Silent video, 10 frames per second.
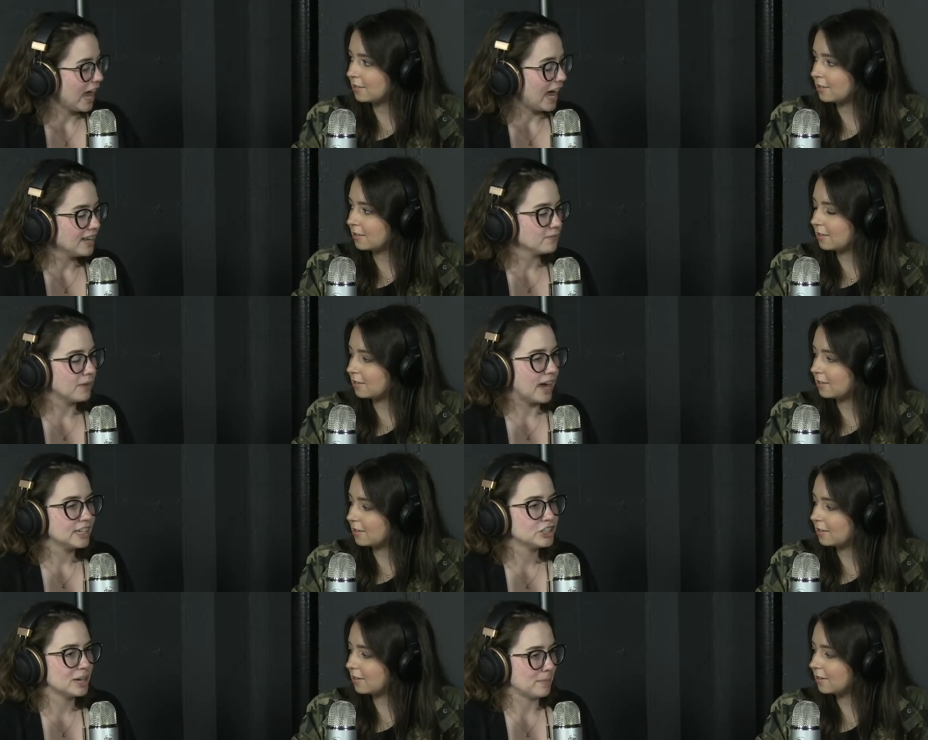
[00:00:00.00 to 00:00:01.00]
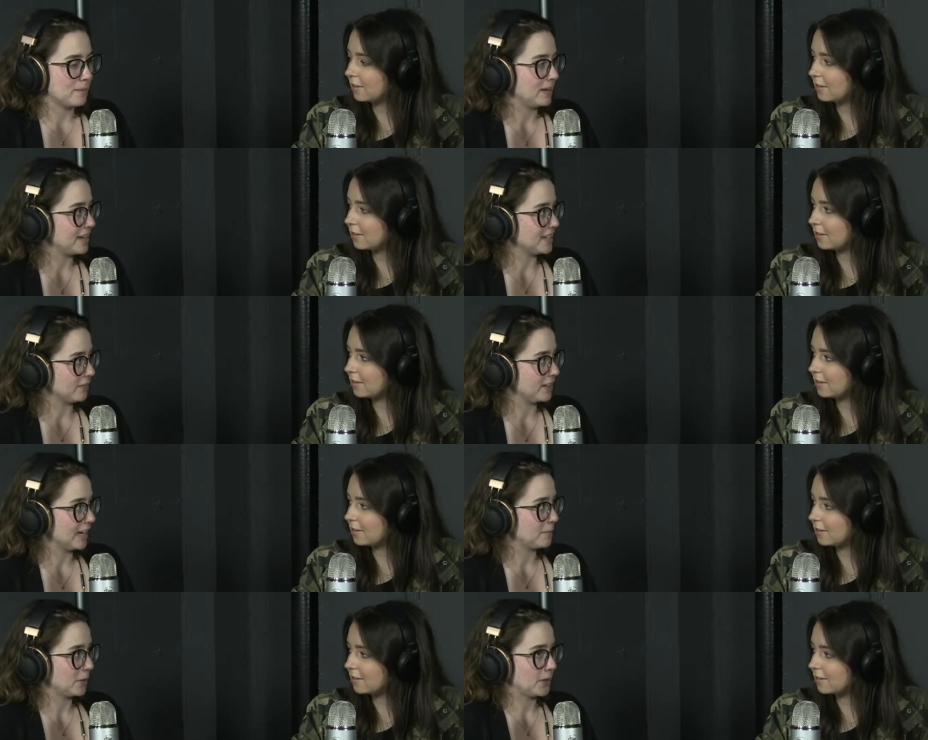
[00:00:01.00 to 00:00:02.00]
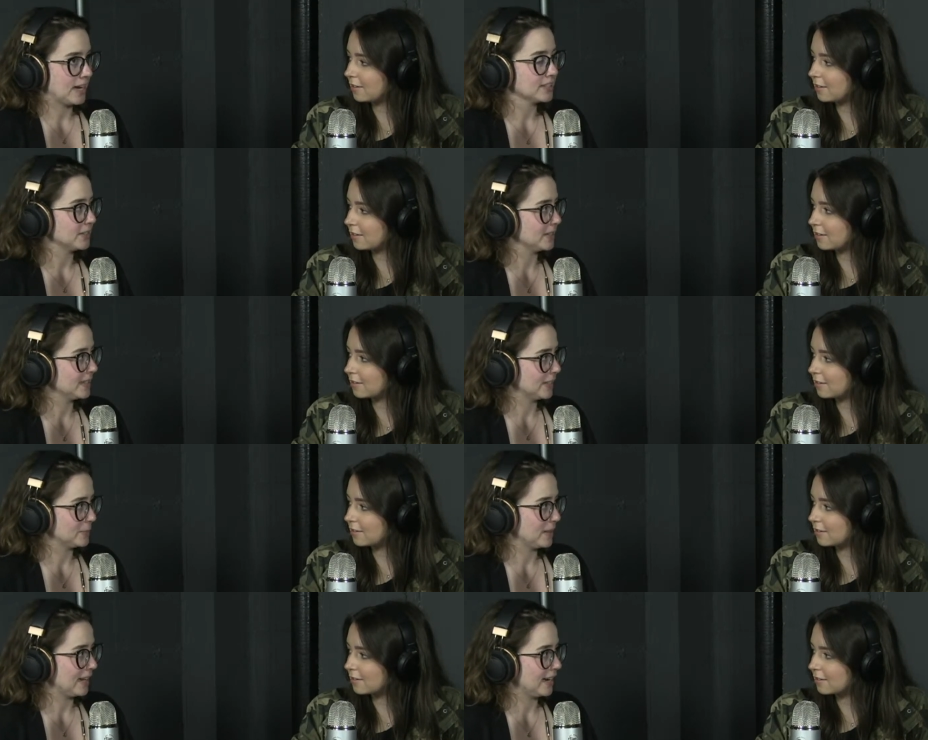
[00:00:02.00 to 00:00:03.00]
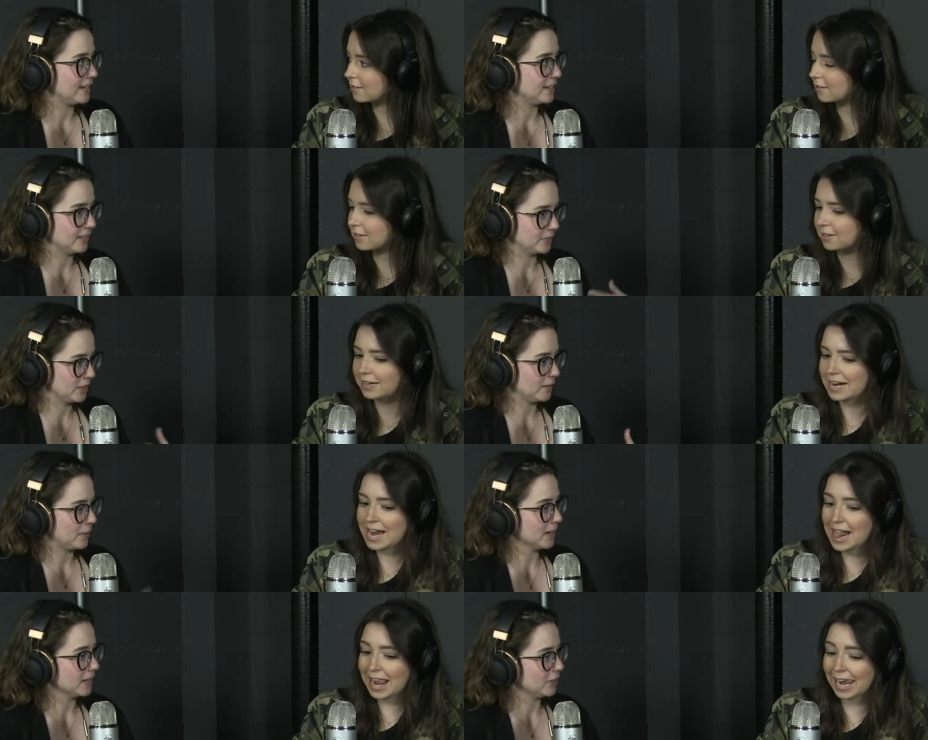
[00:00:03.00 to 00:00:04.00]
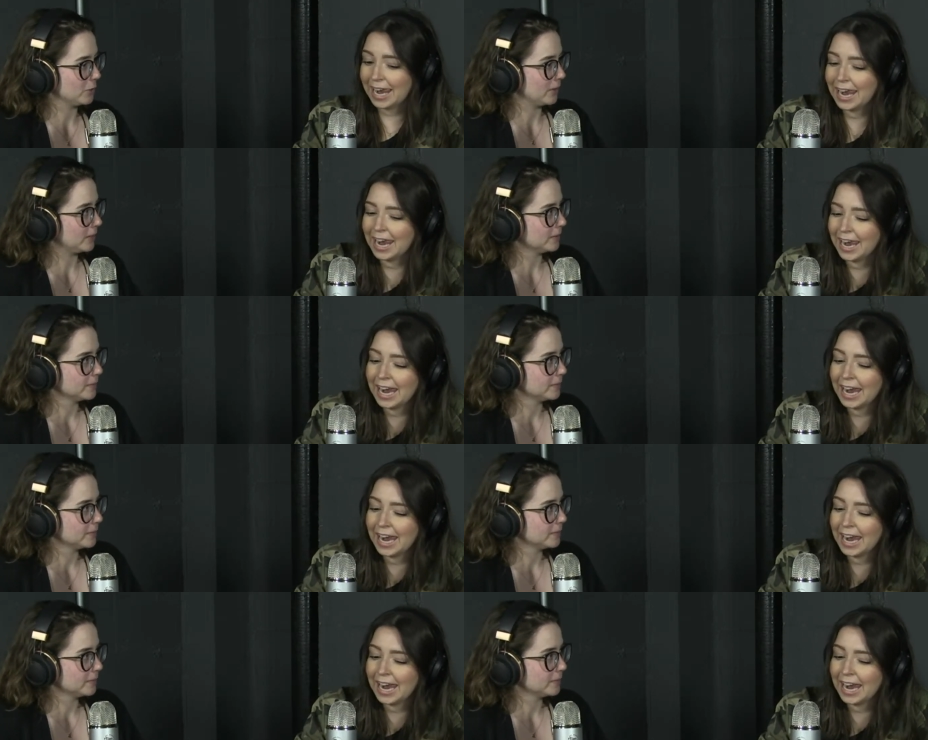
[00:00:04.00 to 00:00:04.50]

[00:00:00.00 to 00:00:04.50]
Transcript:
Speaker 1: I, I shit my pants every time a grad student tells me that I delivered a monologue well